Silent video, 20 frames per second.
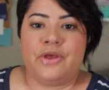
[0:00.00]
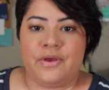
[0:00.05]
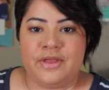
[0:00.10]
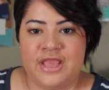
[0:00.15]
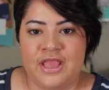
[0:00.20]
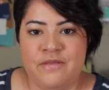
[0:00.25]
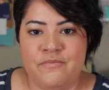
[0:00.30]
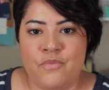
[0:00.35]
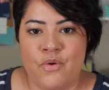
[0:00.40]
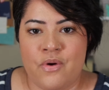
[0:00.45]

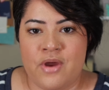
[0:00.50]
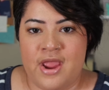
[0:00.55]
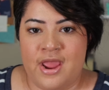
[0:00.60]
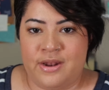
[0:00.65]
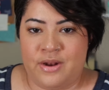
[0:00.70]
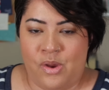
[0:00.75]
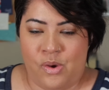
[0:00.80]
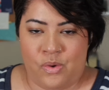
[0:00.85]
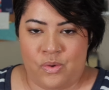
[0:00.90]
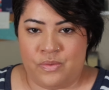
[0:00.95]
Cooking more
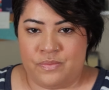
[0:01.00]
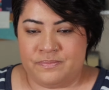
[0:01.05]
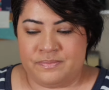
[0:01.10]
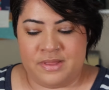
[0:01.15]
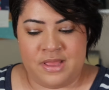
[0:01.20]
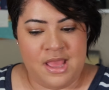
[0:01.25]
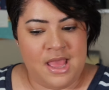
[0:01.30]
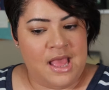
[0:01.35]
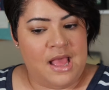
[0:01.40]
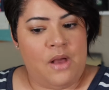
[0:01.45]
at
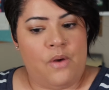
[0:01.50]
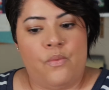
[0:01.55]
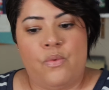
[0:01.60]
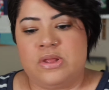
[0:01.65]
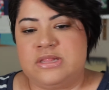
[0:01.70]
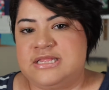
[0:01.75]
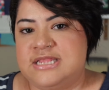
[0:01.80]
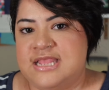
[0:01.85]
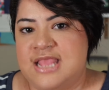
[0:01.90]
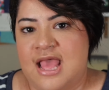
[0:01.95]
home.
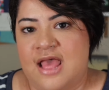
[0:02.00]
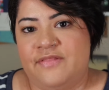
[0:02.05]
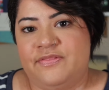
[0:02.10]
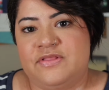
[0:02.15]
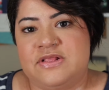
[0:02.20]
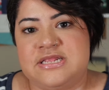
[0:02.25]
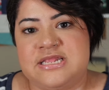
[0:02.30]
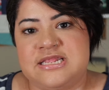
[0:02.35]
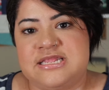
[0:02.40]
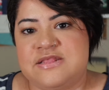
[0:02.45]
Once again,
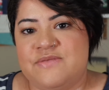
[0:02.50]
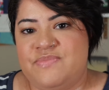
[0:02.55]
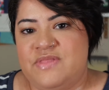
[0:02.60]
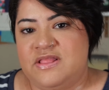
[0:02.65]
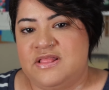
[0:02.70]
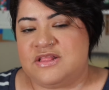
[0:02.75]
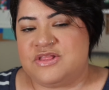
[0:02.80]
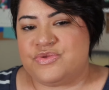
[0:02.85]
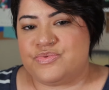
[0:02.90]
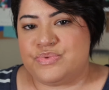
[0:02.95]
this is
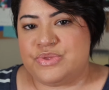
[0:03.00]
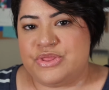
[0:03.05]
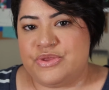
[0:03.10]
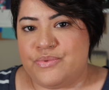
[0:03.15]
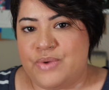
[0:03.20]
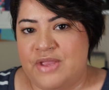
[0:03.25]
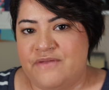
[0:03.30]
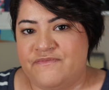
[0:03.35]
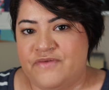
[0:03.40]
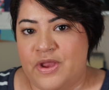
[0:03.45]
something that's really
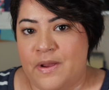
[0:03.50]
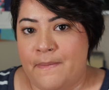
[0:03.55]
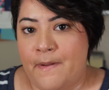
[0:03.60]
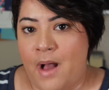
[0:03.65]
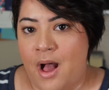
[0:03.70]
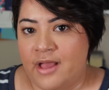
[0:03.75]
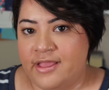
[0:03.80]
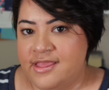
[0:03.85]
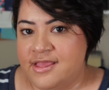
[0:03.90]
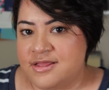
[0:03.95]
great for your
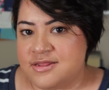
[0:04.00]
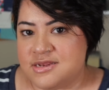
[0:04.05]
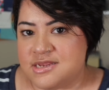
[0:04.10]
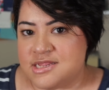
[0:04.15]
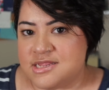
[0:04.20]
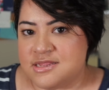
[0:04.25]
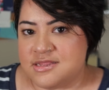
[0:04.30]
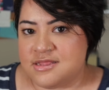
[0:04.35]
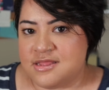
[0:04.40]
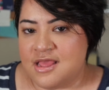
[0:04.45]

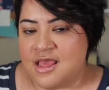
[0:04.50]
pocket.